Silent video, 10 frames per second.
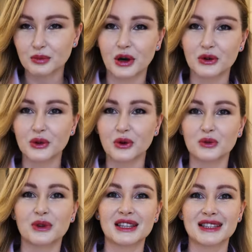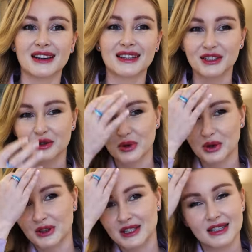about going with this luggage
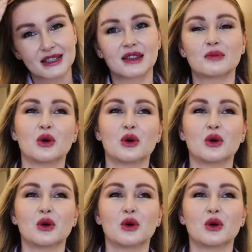because it's the